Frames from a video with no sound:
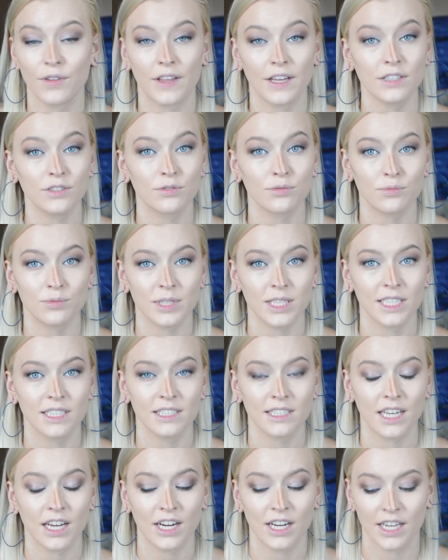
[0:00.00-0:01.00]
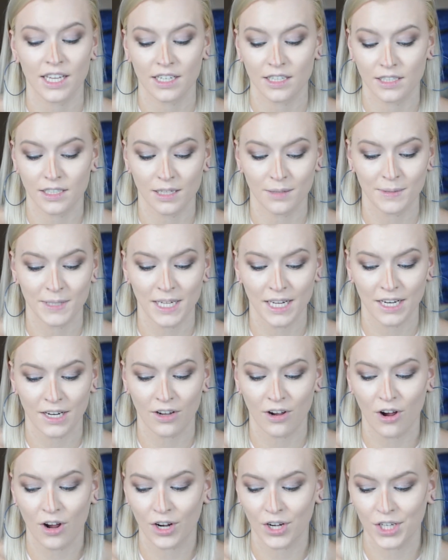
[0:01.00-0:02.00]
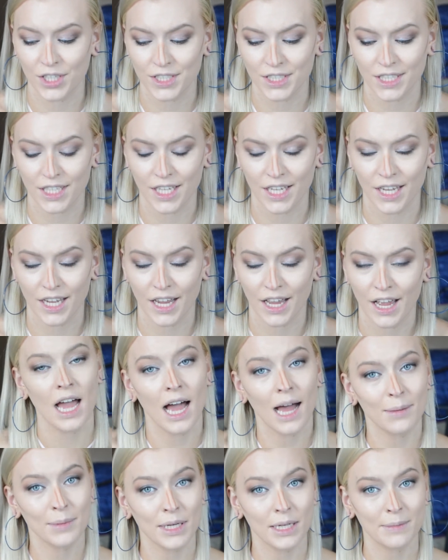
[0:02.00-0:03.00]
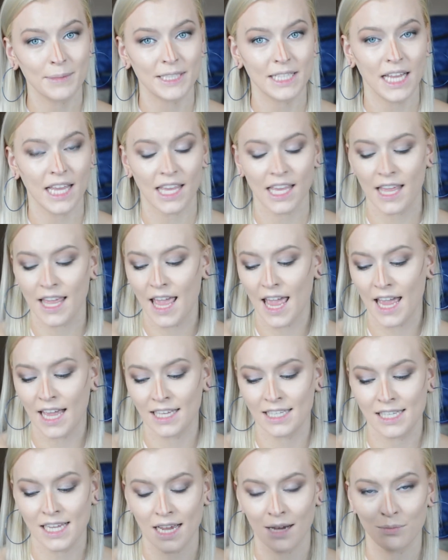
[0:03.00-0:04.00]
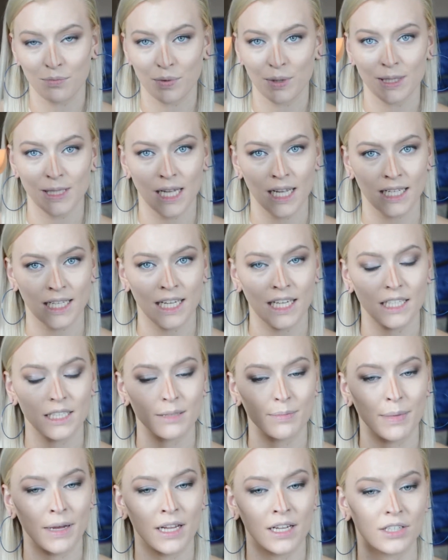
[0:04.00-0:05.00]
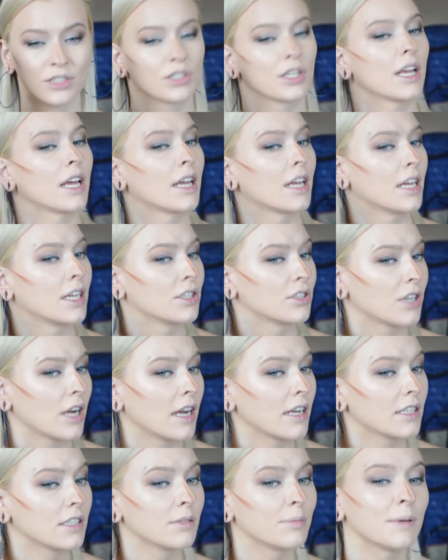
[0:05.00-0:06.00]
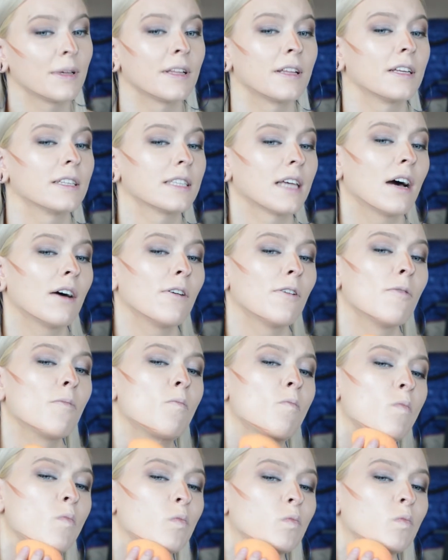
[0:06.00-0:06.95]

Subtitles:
that's really scary and intimidating, honestly. I'm going to be taking a damp Real Technique sponge and trying to blend this out.